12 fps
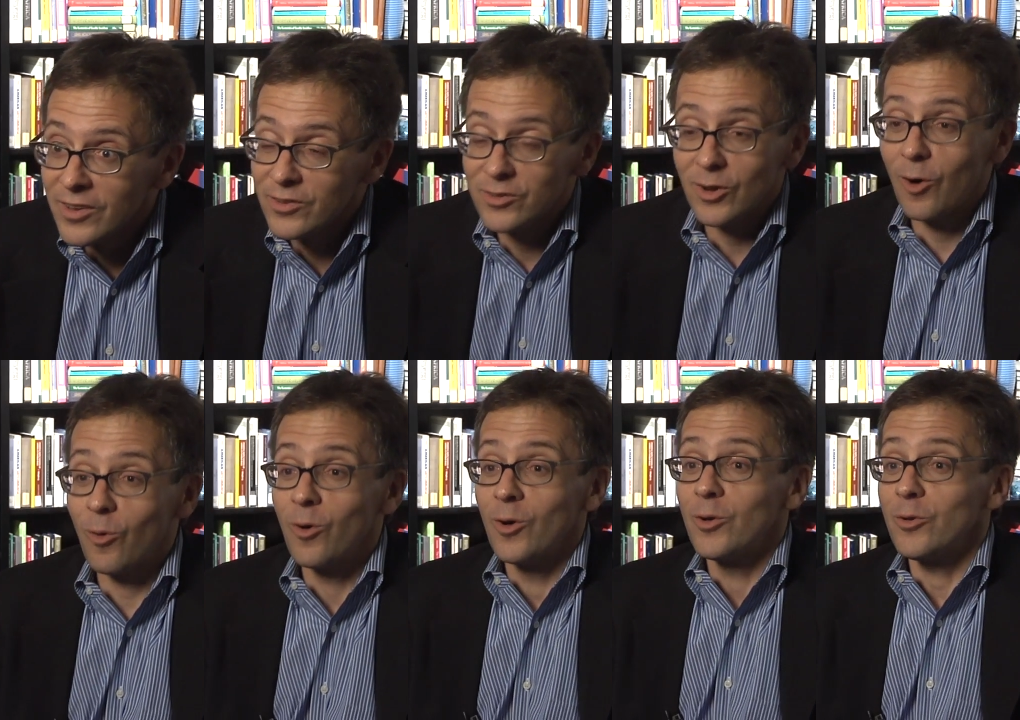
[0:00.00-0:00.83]

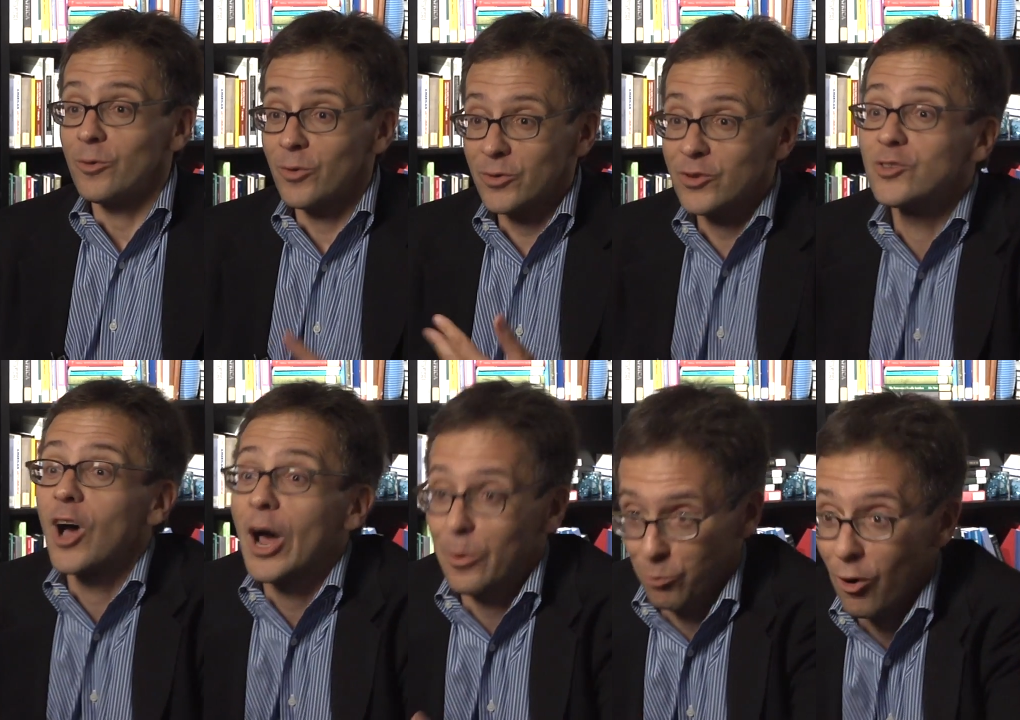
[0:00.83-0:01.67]
So this is
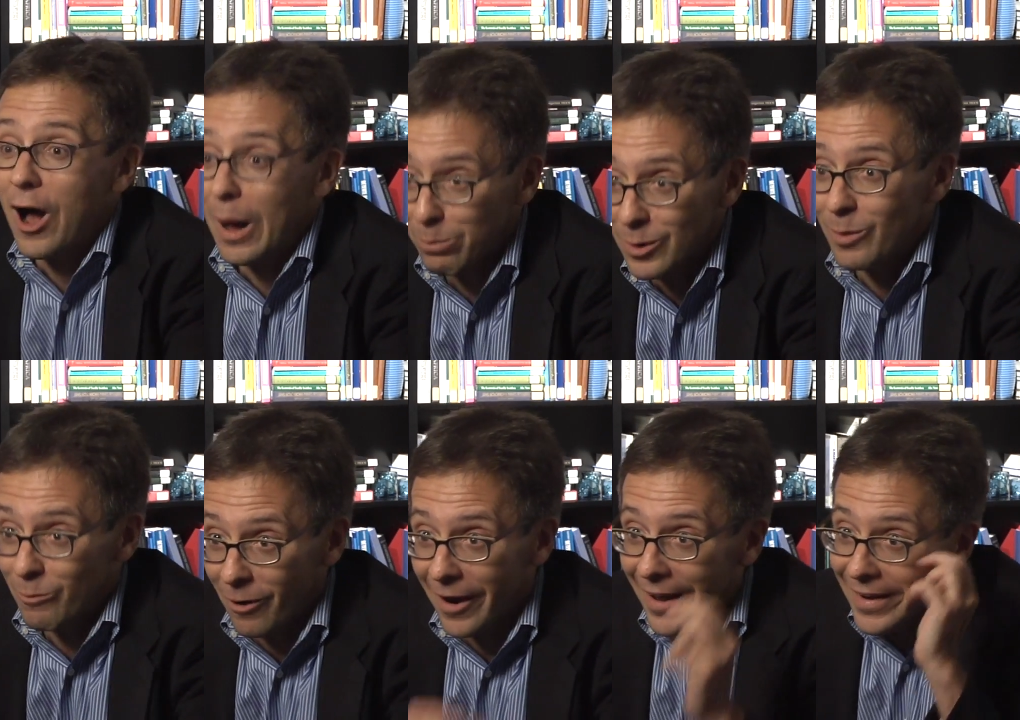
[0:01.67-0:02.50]
not a problem,
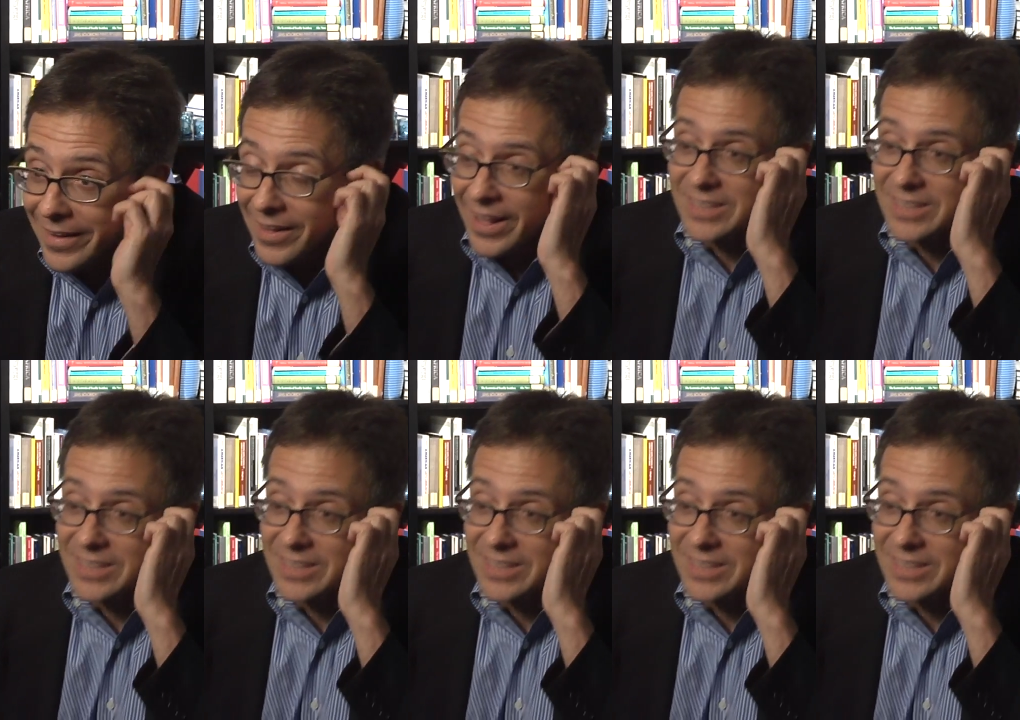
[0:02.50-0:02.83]
right?